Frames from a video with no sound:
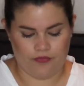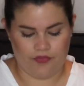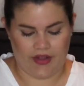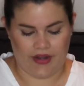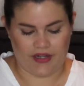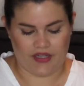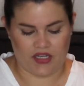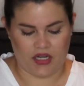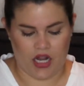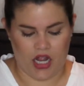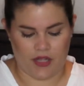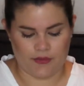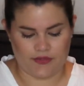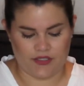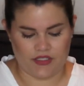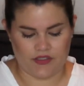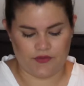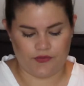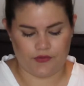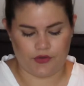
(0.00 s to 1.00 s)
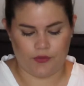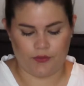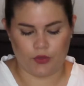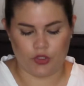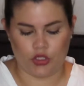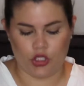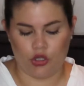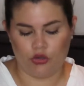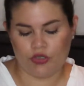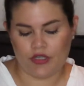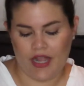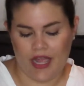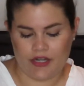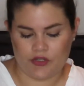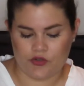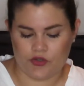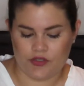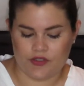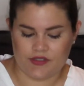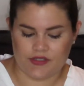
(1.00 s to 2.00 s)
Vitacost is from Glow
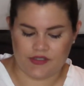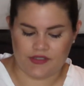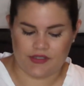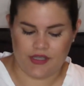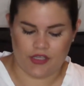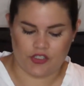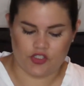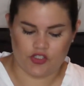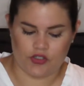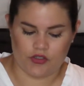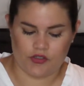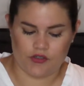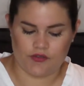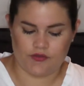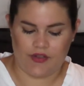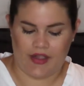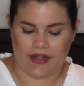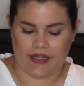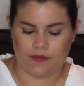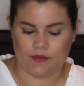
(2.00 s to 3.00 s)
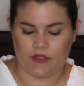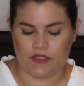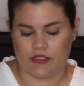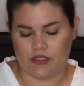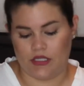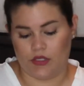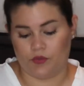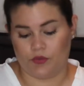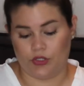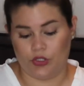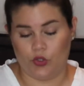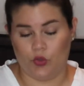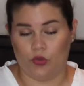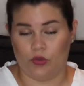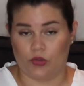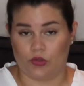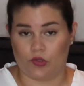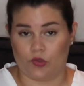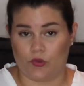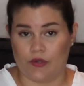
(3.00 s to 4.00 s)
Naturals Essentials Vitamin C
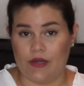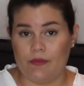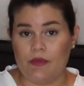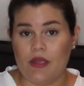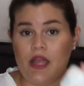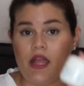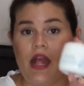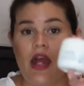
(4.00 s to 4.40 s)
Renewal Cream.